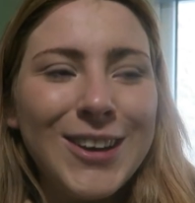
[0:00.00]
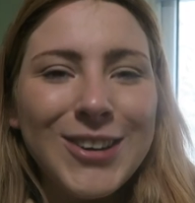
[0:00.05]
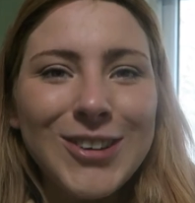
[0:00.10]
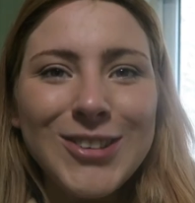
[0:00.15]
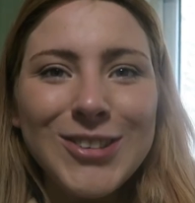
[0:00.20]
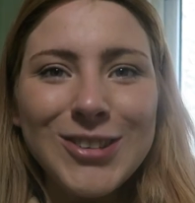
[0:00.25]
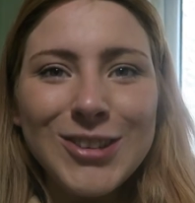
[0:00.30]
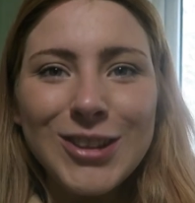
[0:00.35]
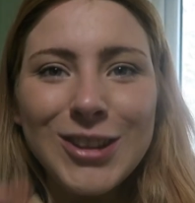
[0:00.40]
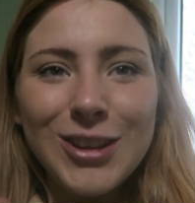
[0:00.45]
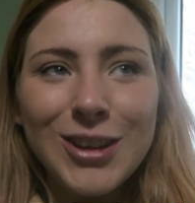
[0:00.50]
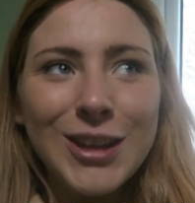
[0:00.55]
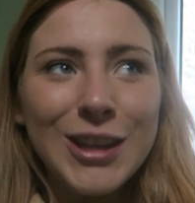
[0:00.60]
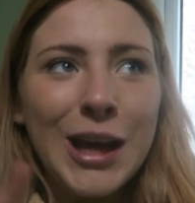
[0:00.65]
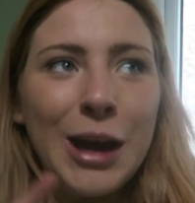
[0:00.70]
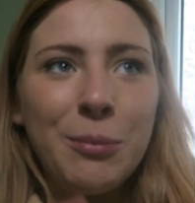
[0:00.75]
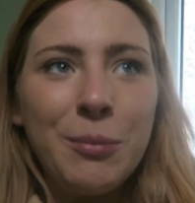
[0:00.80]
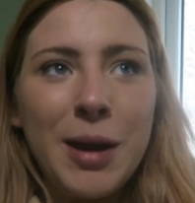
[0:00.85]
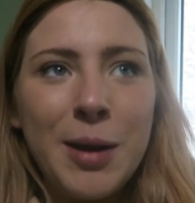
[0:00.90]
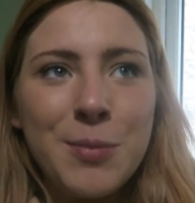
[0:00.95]
or oh, look at
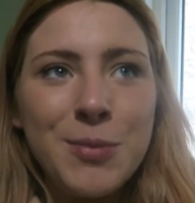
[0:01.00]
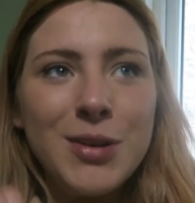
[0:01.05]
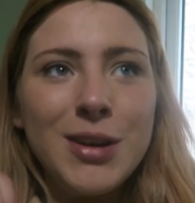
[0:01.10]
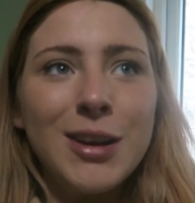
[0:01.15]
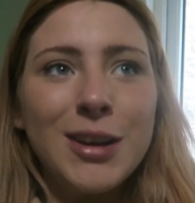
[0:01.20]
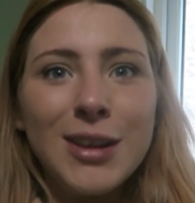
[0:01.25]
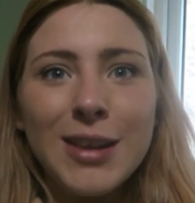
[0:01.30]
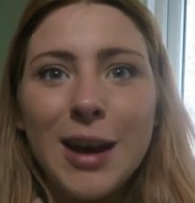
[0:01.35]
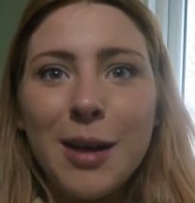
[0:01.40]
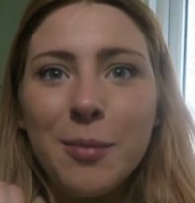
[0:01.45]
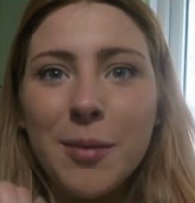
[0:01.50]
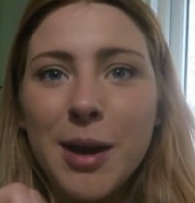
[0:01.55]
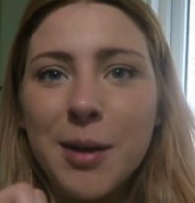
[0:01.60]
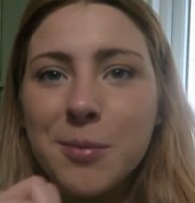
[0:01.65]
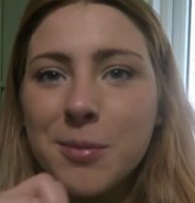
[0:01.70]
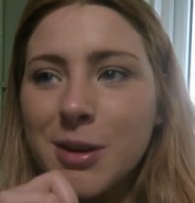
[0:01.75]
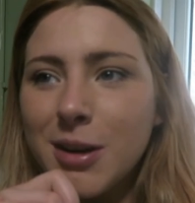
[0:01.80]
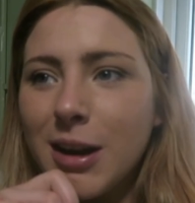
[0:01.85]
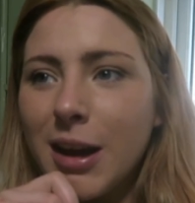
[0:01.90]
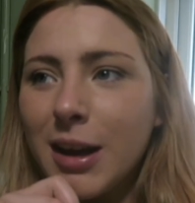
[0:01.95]
that memory look at that
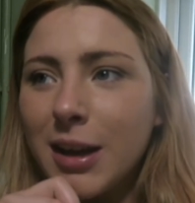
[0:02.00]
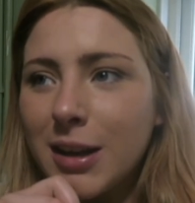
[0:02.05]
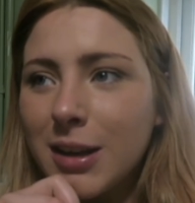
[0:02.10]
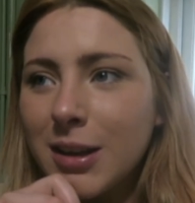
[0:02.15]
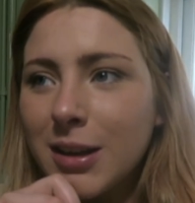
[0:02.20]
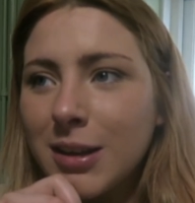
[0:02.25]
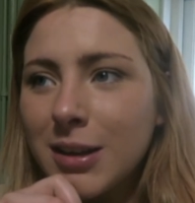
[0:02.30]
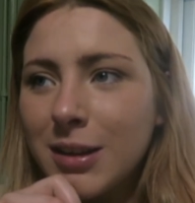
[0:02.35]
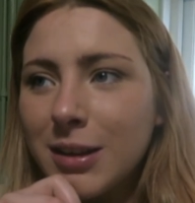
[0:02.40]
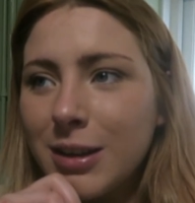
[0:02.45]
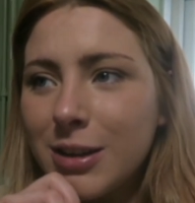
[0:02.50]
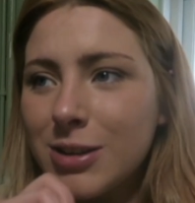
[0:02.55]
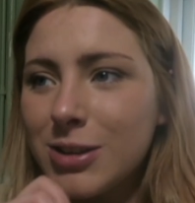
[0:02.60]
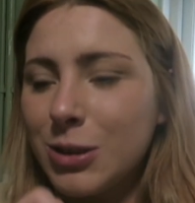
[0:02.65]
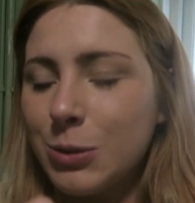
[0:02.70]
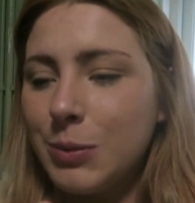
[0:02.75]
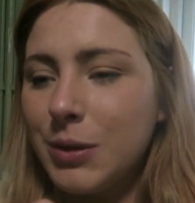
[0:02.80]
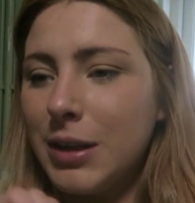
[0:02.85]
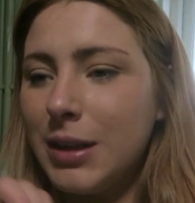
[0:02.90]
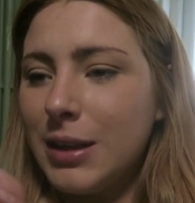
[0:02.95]
memory like there's
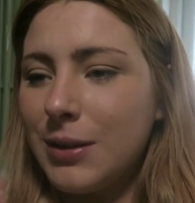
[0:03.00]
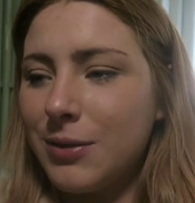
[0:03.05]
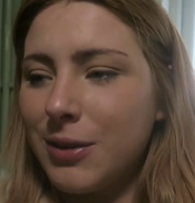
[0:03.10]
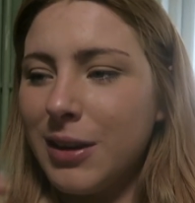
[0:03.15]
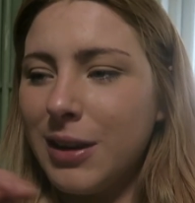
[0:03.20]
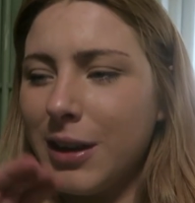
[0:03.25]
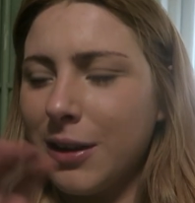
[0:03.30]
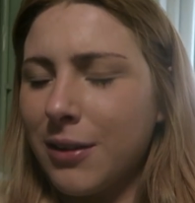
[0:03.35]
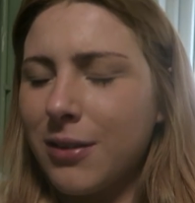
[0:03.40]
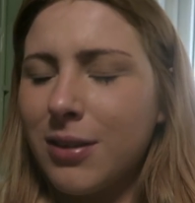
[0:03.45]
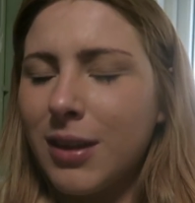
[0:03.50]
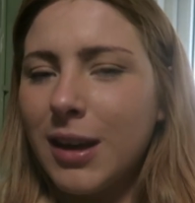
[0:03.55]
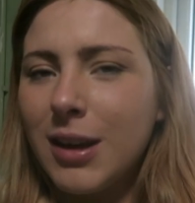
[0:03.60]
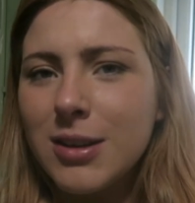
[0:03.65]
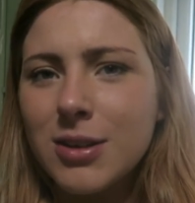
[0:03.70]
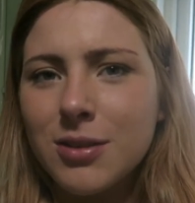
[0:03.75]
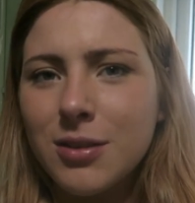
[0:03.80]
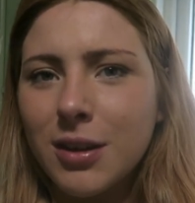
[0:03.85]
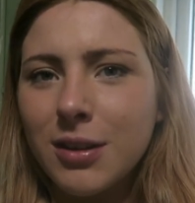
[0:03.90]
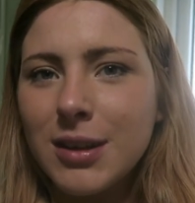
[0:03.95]
so many different like
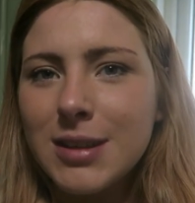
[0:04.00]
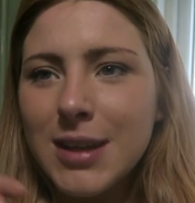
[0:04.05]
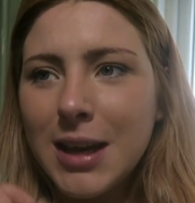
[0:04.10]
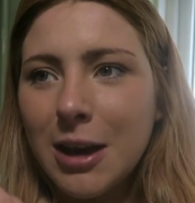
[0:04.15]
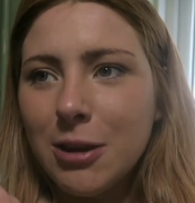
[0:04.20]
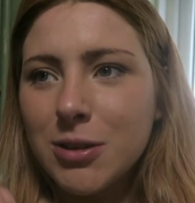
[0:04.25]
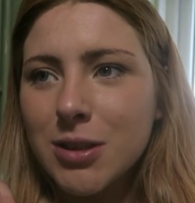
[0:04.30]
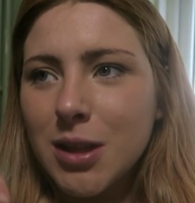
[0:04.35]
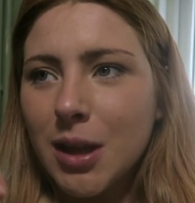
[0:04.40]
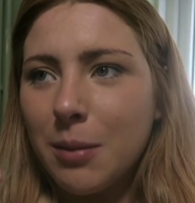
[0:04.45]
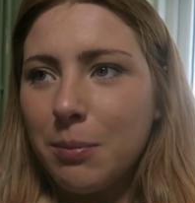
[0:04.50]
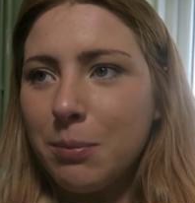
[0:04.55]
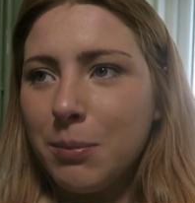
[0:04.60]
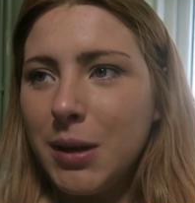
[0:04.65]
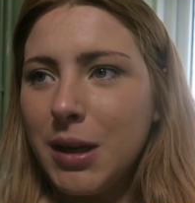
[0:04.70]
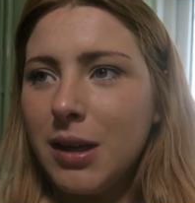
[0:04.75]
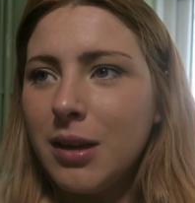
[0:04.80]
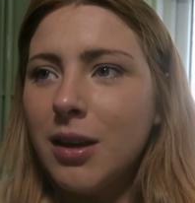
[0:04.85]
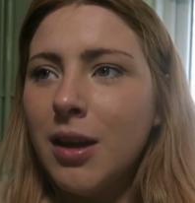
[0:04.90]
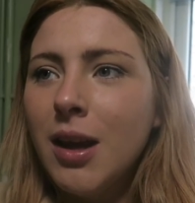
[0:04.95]
things around this house that
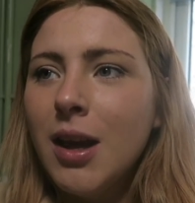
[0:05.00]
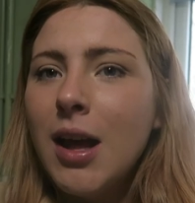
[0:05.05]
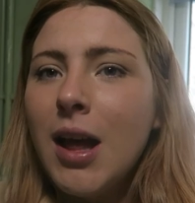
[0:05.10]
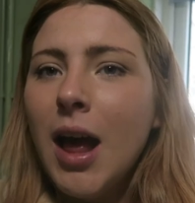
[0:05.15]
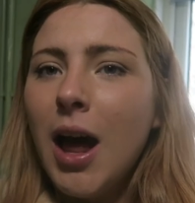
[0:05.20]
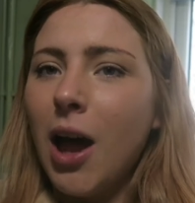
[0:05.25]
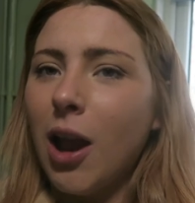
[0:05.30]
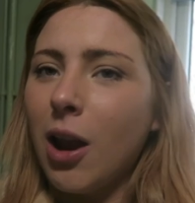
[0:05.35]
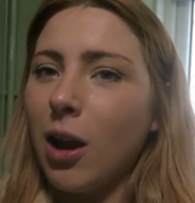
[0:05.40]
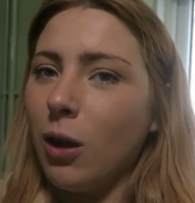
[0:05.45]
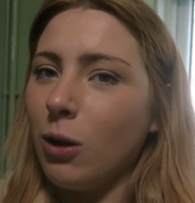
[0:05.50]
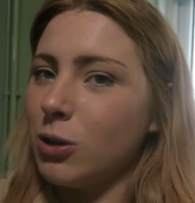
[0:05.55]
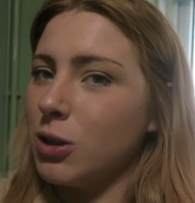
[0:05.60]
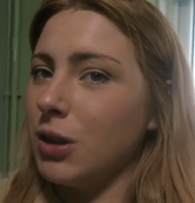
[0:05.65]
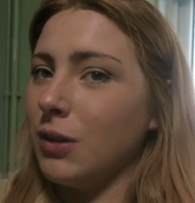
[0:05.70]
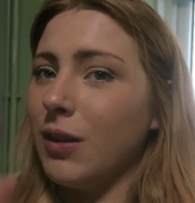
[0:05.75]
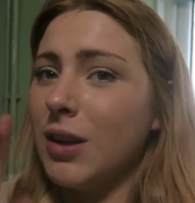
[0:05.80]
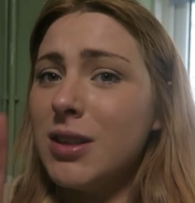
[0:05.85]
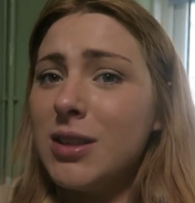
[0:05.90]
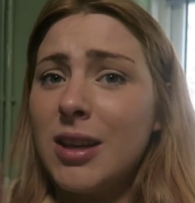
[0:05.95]
mean a lot
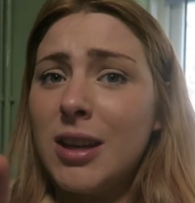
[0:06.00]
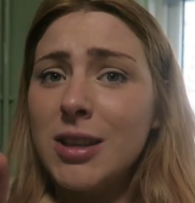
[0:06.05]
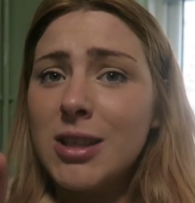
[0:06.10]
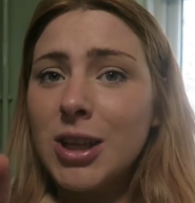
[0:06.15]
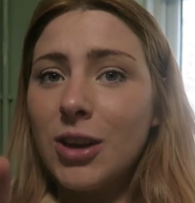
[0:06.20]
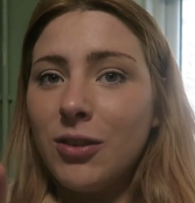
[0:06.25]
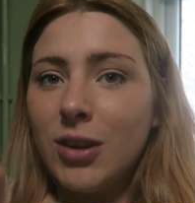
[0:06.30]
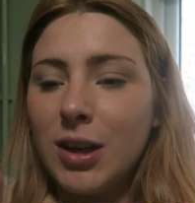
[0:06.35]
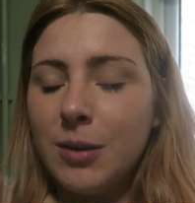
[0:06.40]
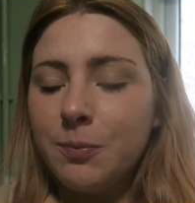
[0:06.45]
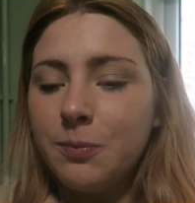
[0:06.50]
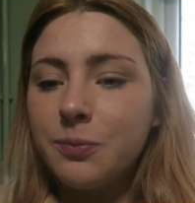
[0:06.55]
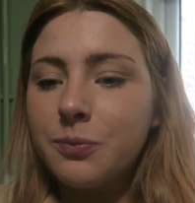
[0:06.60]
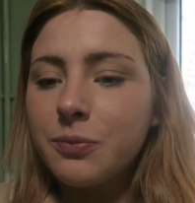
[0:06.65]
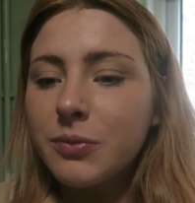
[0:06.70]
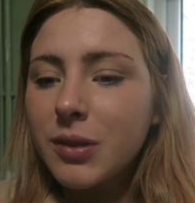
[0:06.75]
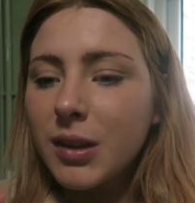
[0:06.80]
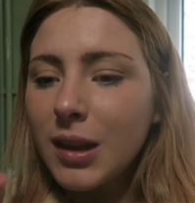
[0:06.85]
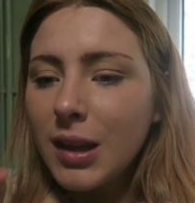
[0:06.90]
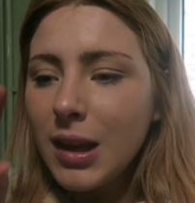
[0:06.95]
so if I say something
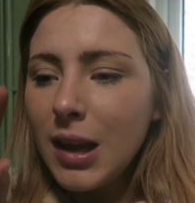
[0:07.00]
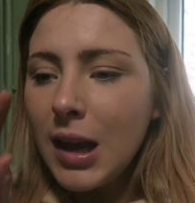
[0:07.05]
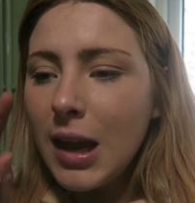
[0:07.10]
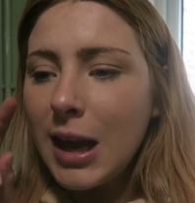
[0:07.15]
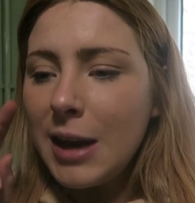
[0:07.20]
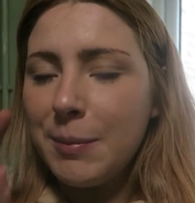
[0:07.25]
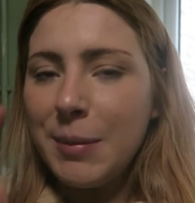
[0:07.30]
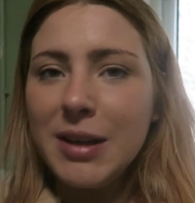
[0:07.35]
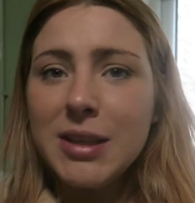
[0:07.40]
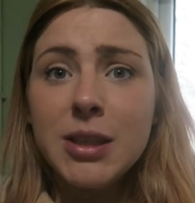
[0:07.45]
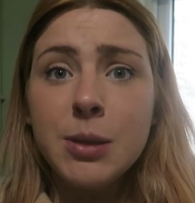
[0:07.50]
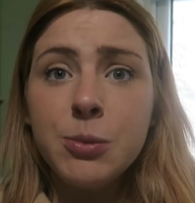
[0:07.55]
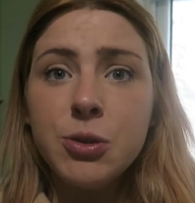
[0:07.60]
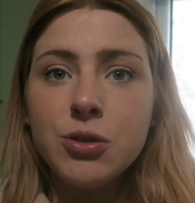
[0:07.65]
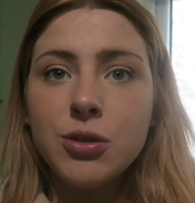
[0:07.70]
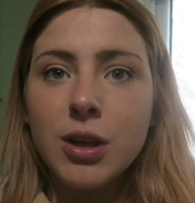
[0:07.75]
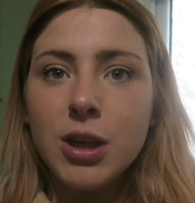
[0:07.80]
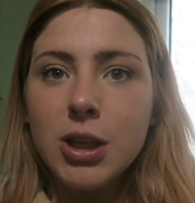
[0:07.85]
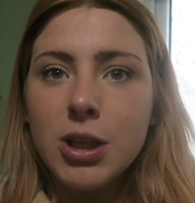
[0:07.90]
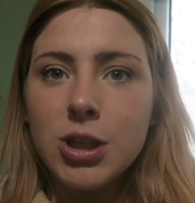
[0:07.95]
and it might seem
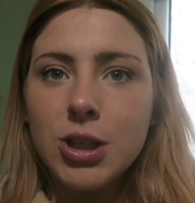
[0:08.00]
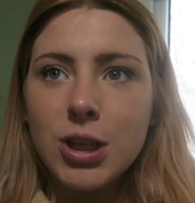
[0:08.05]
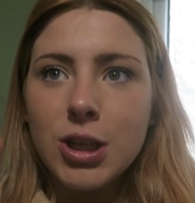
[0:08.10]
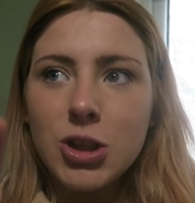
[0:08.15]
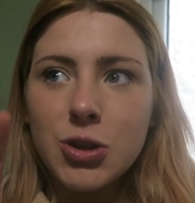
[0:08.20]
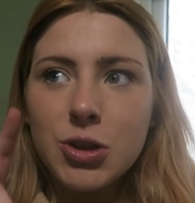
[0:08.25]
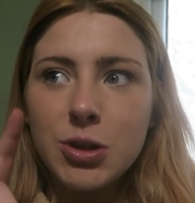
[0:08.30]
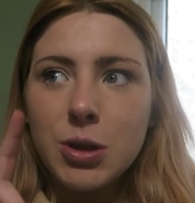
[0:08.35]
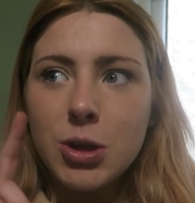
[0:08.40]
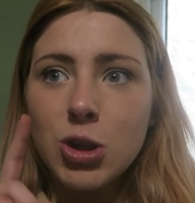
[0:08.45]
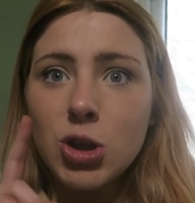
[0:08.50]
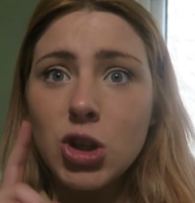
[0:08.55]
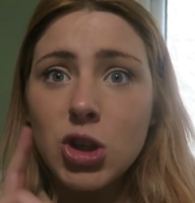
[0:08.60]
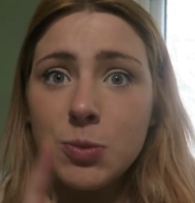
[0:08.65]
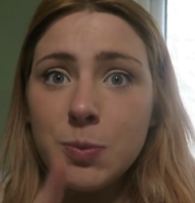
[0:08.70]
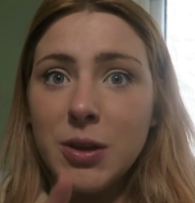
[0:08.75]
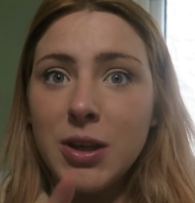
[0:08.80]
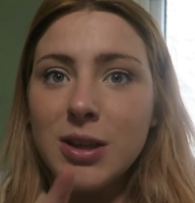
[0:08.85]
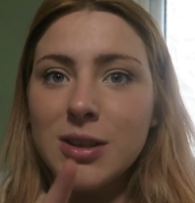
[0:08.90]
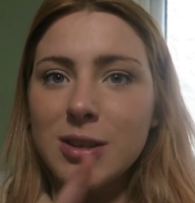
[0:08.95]
strange it's
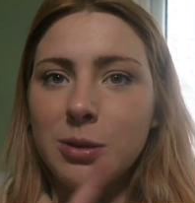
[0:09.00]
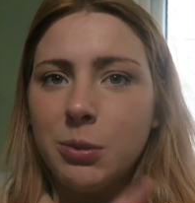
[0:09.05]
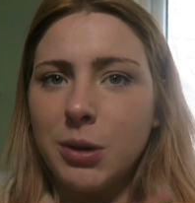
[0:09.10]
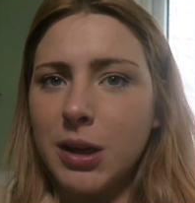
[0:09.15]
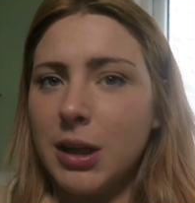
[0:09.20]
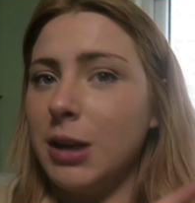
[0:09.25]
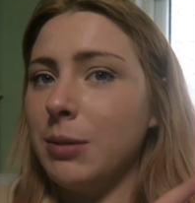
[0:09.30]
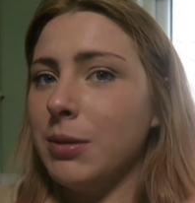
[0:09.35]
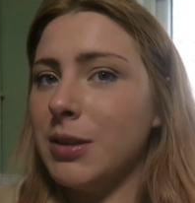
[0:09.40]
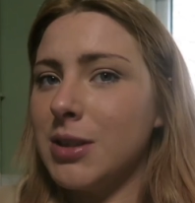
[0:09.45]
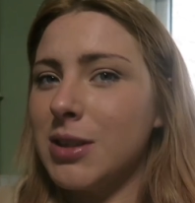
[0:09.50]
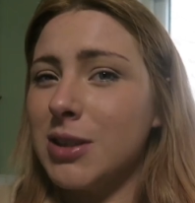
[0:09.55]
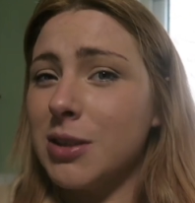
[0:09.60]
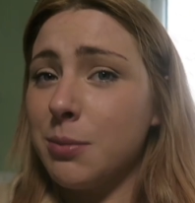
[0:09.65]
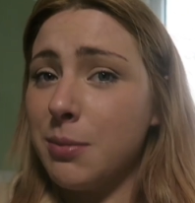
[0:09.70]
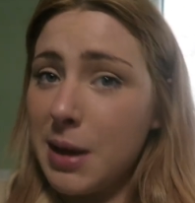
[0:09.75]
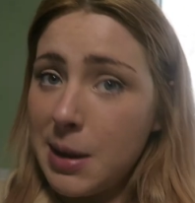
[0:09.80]
just because I want to keep this as a